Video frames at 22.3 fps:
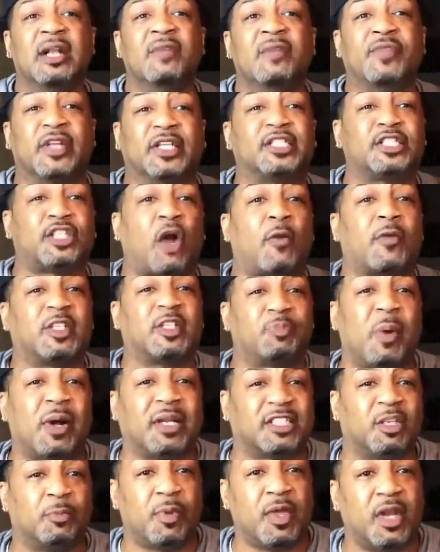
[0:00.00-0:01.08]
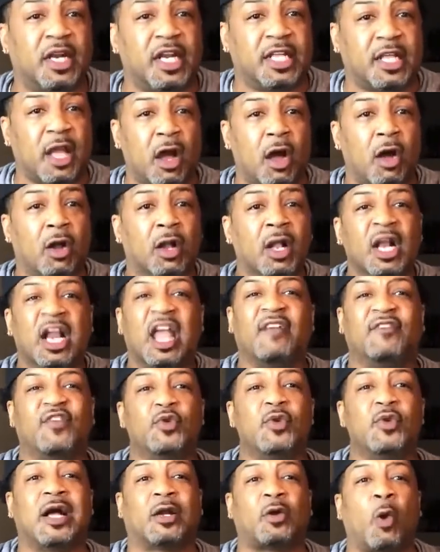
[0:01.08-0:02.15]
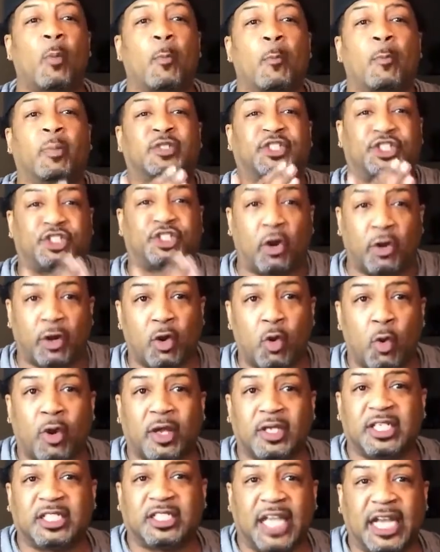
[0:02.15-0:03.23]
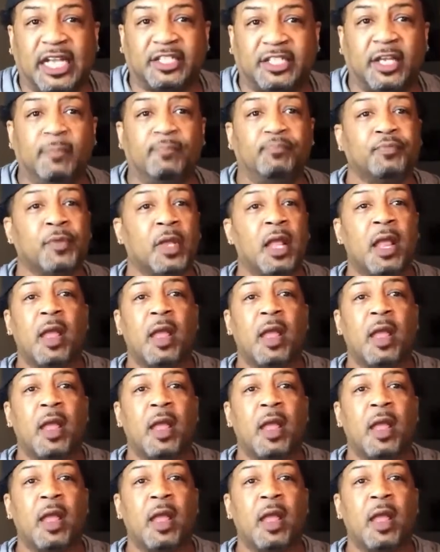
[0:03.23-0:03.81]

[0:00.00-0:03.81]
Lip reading: This is our responsibility, y'all. If you're not going to start an organization,